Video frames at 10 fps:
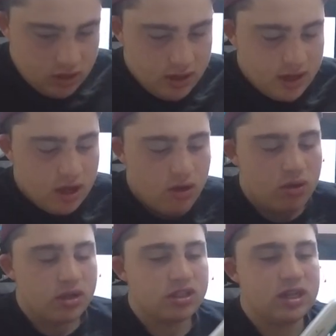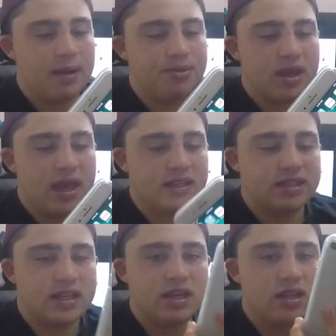There you go. Snap the
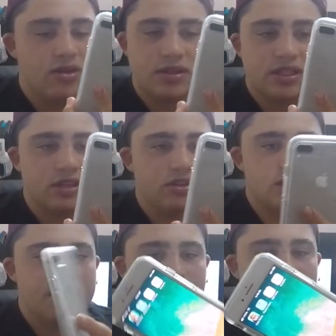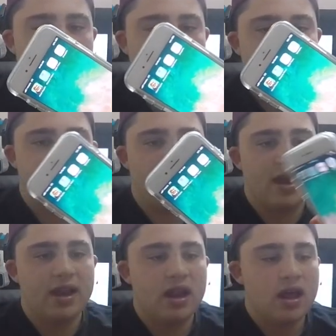case in. You can still see it perfectly
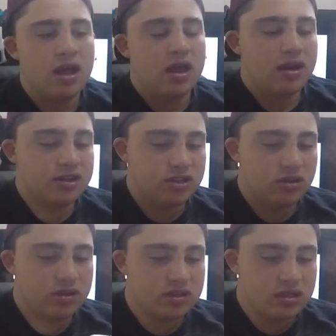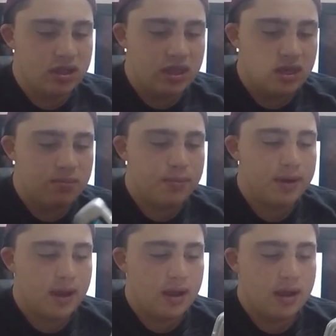fine. Doesn't look as clean,
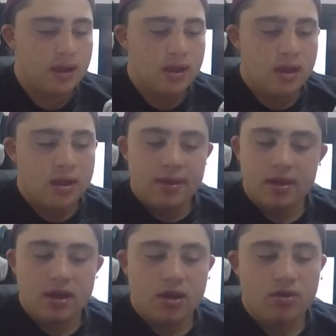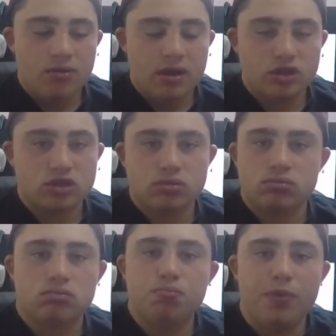but you know, it's
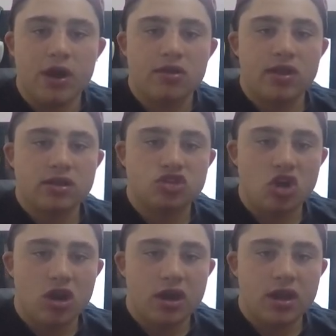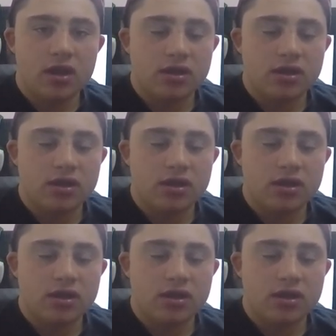better than sorry.